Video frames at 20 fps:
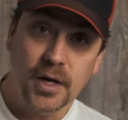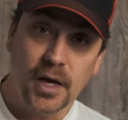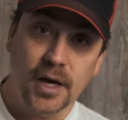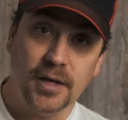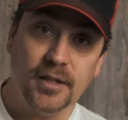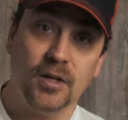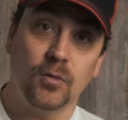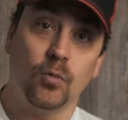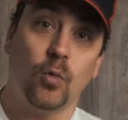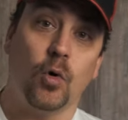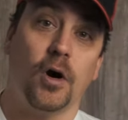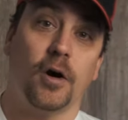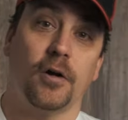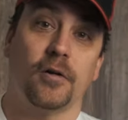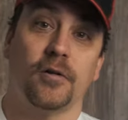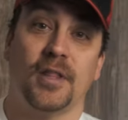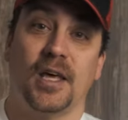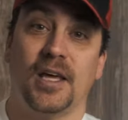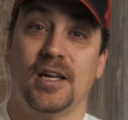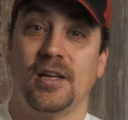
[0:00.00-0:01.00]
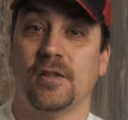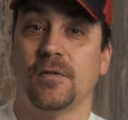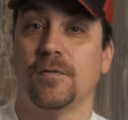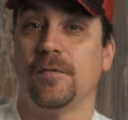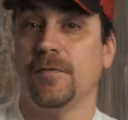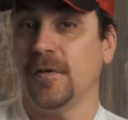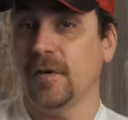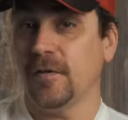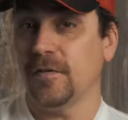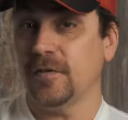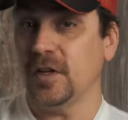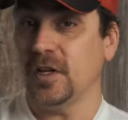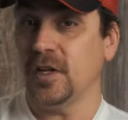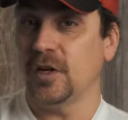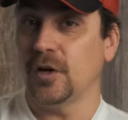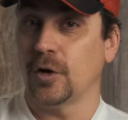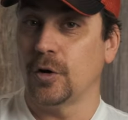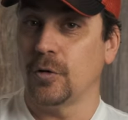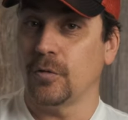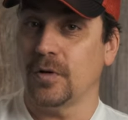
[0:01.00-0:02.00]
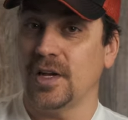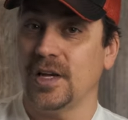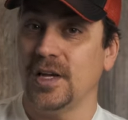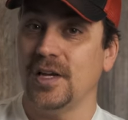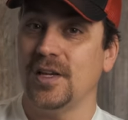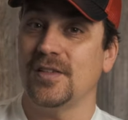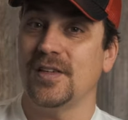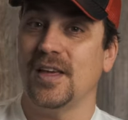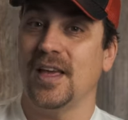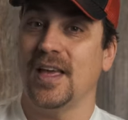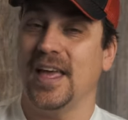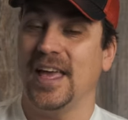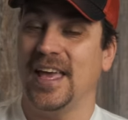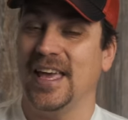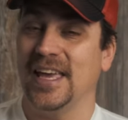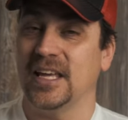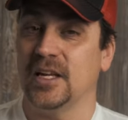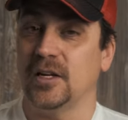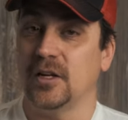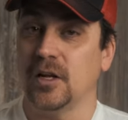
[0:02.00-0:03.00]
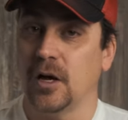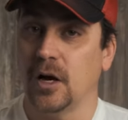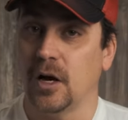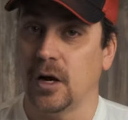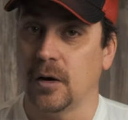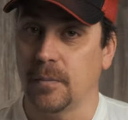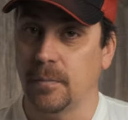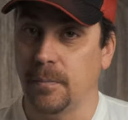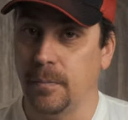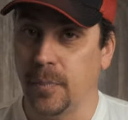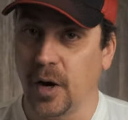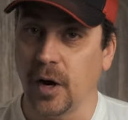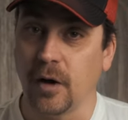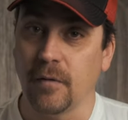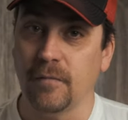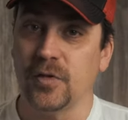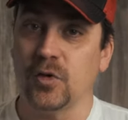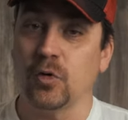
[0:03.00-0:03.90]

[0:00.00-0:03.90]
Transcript: and then water that is 50 degrees and above.